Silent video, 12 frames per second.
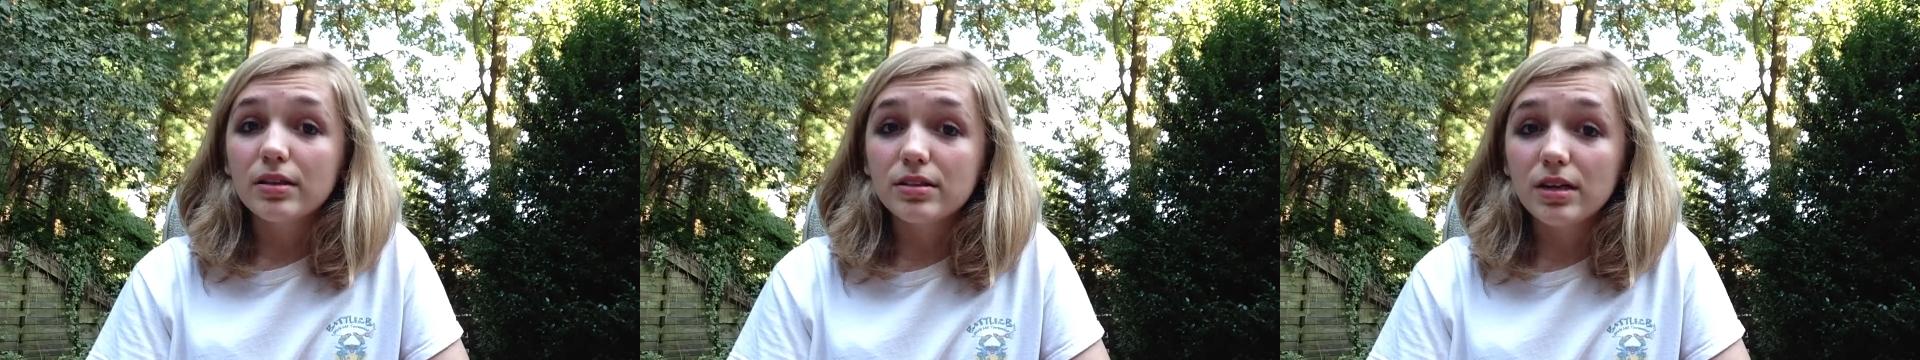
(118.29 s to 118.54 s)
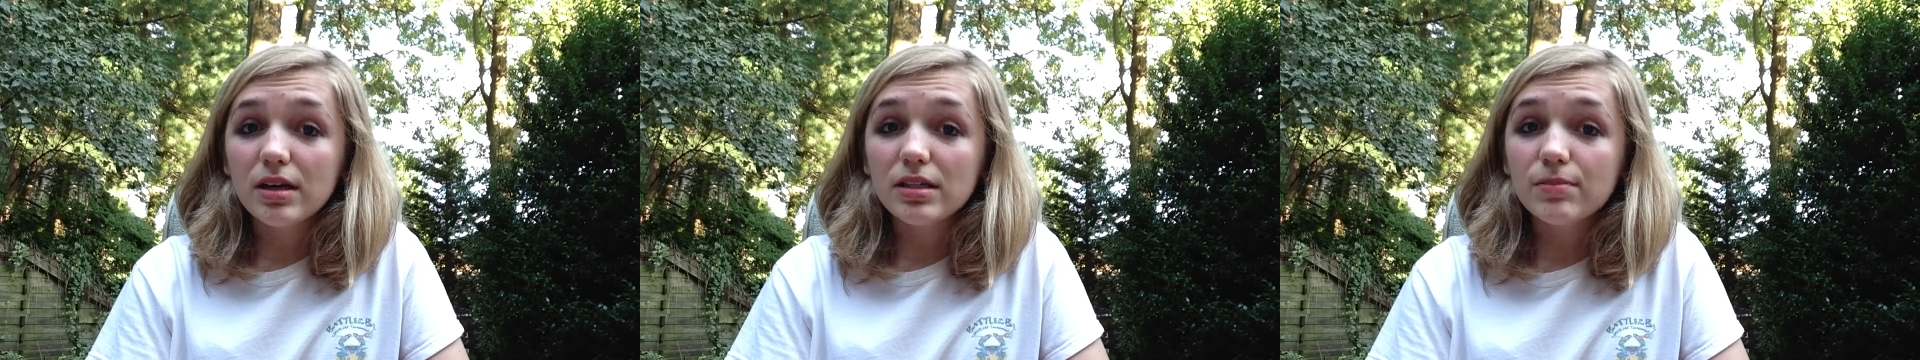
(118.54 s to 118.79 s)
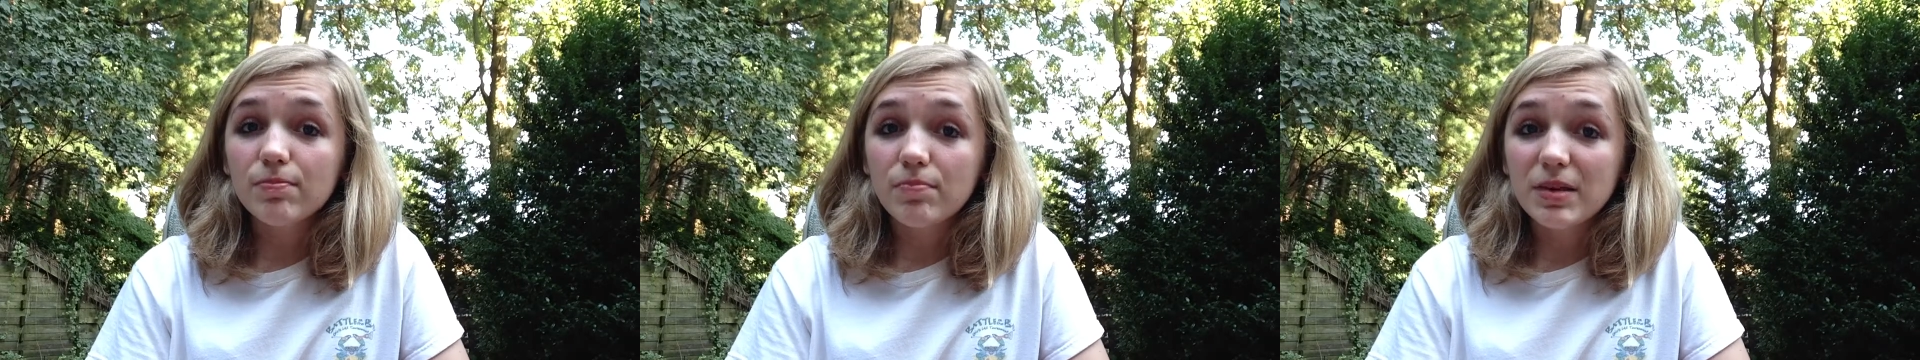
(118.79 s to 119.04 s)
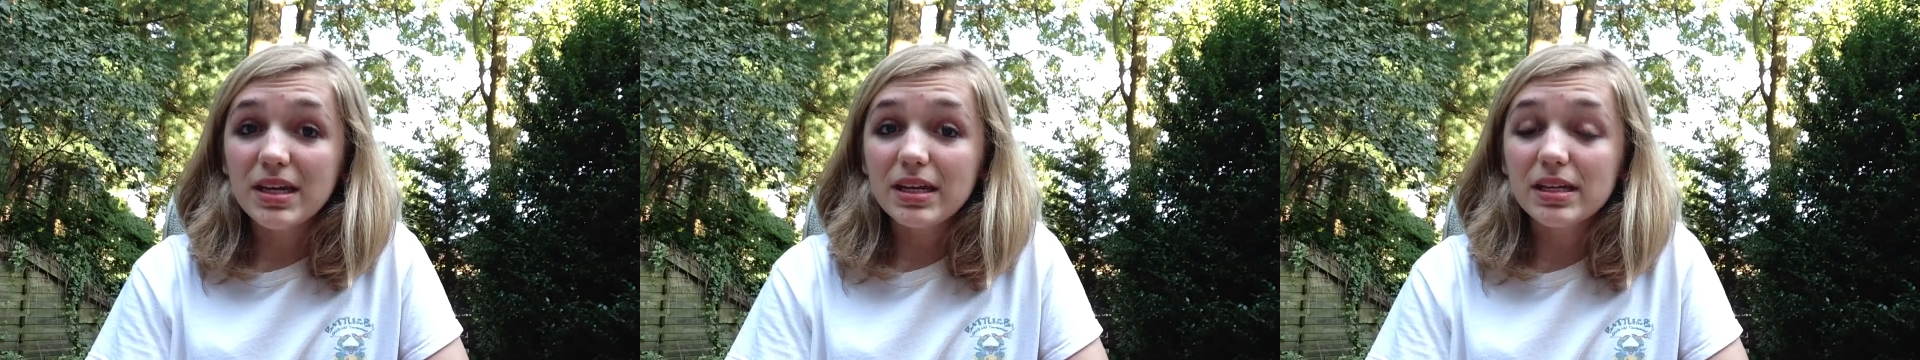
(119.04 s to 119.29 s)
does
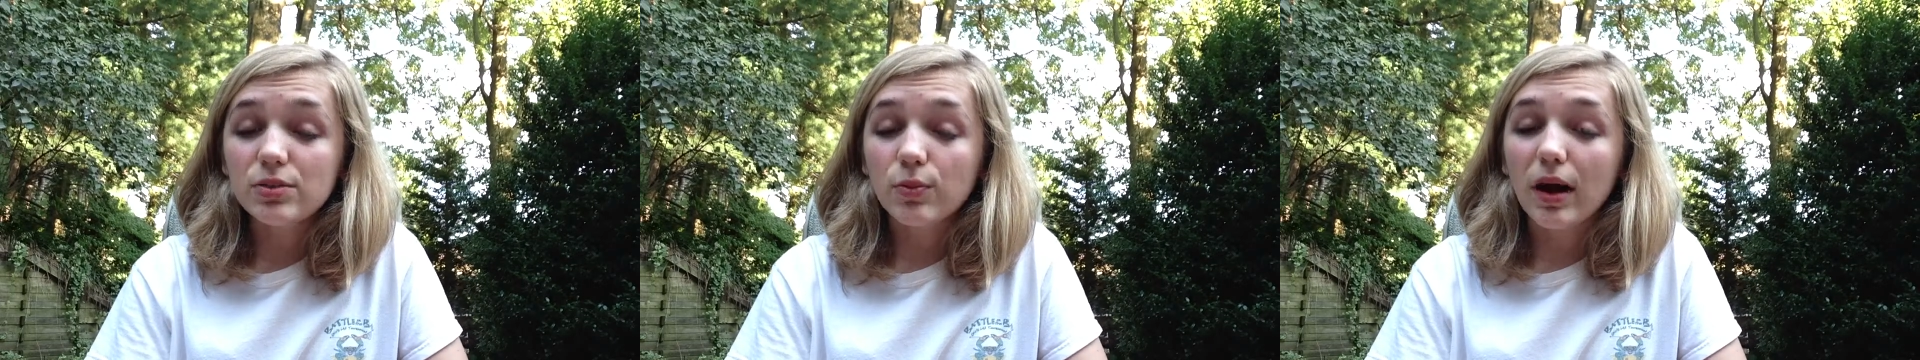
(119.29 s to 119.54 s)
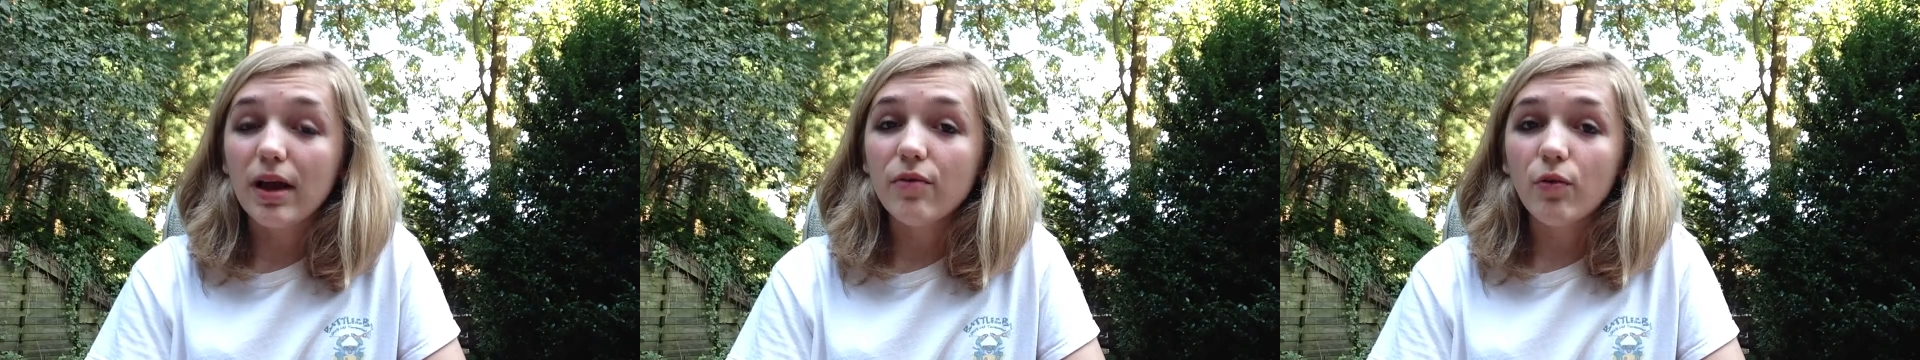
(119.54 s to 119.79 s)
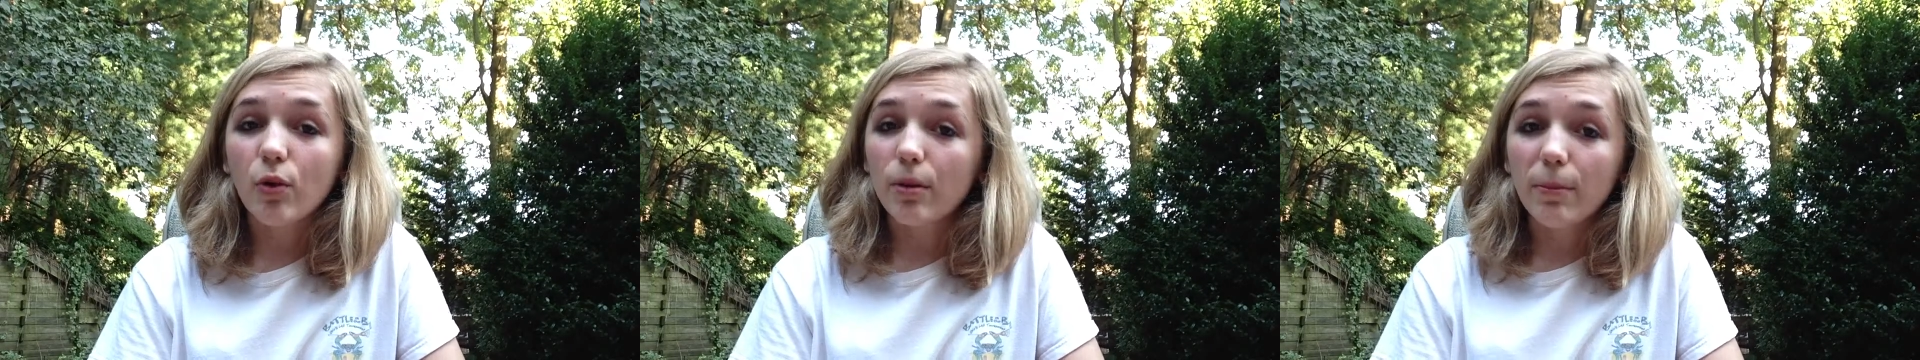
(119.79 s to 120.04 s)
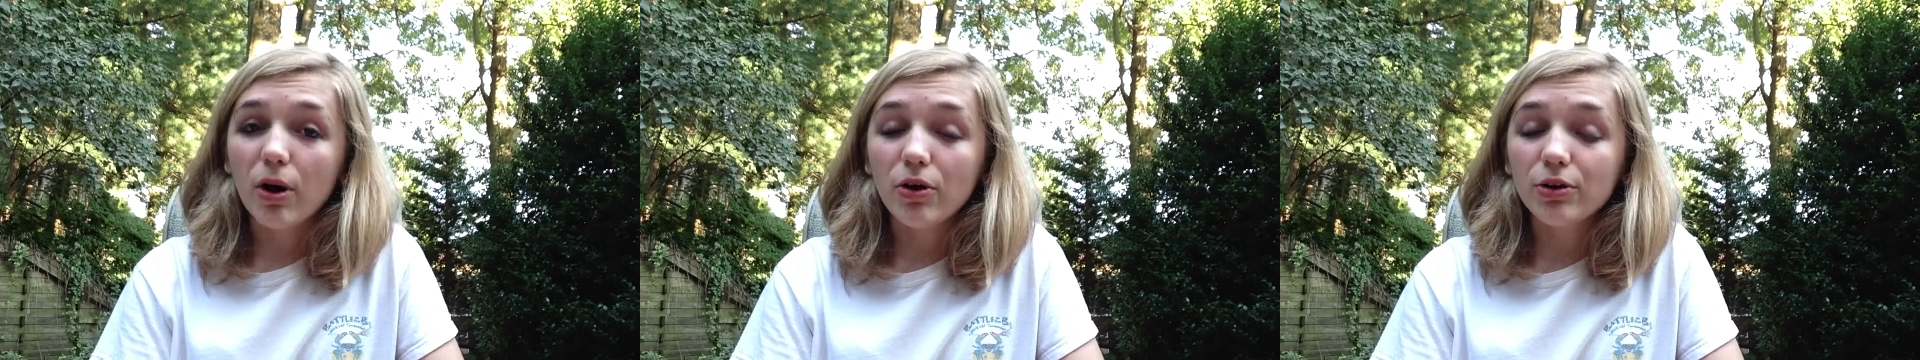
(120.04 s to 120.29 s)
beat his wife or
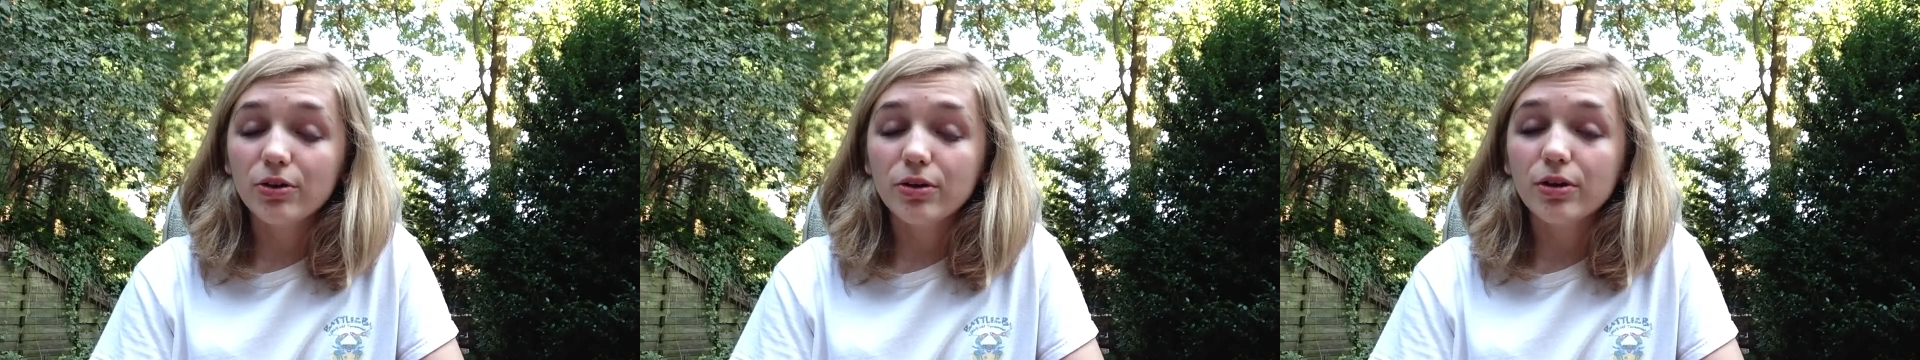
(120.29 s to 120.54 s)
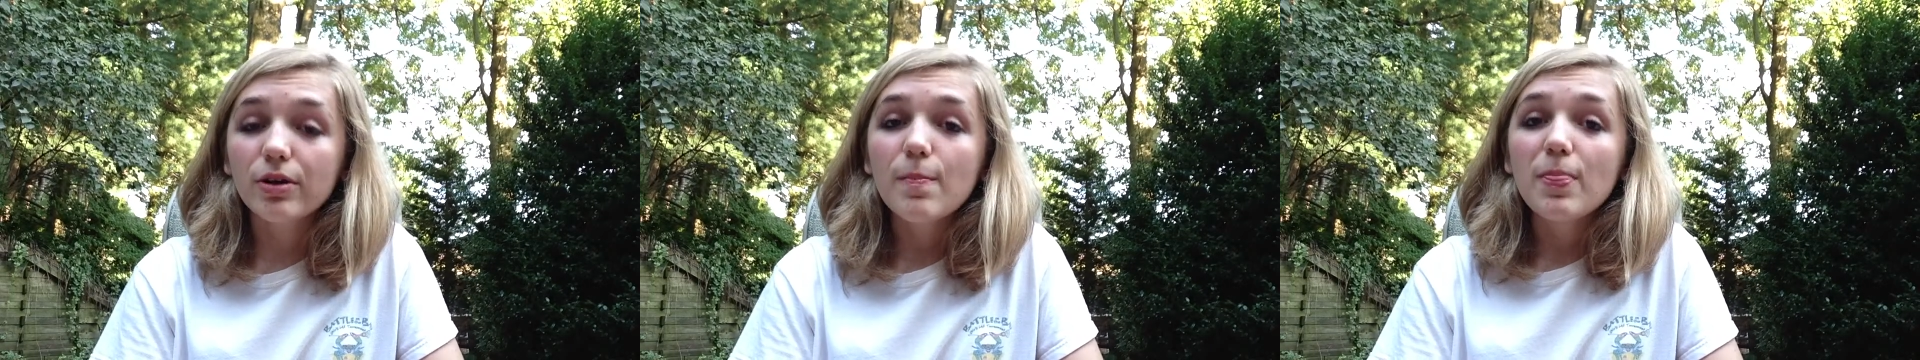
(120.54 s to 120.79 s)
partner,